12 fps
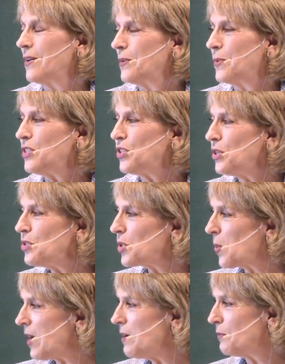was used
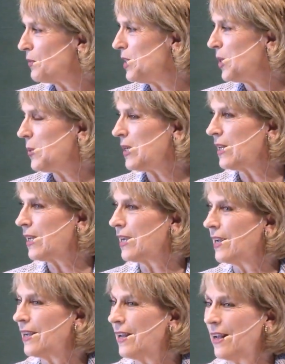quite
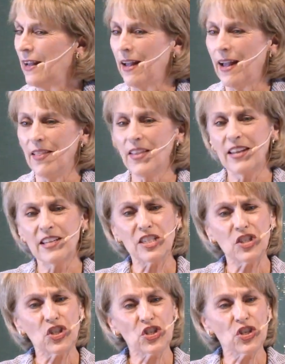frequently. And then this
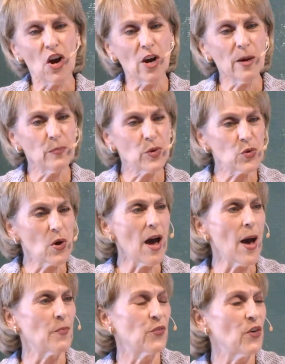sharp
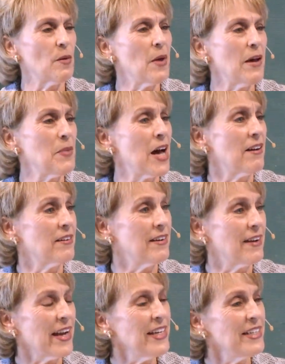drop from about
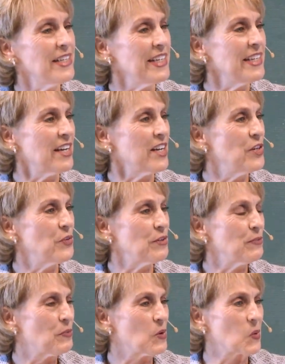
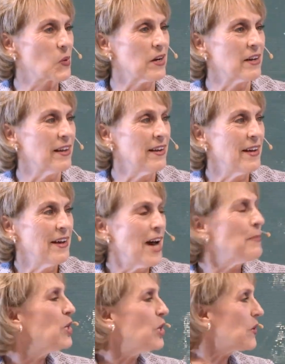1900 forward.
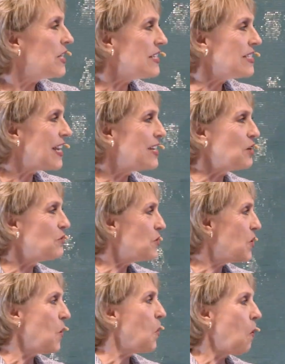I'm curious, I don't
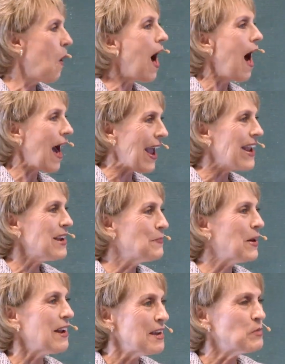know why,
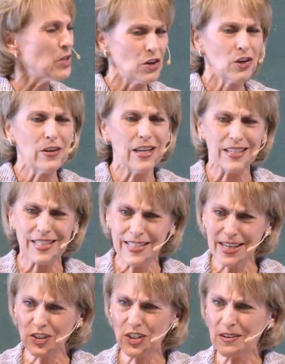but I'm curious,
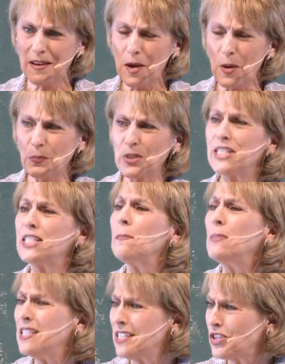such a
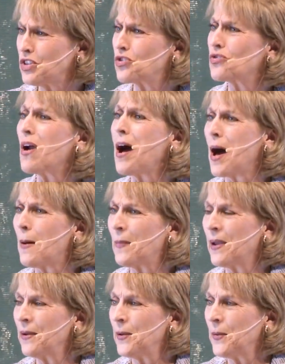precipitous drop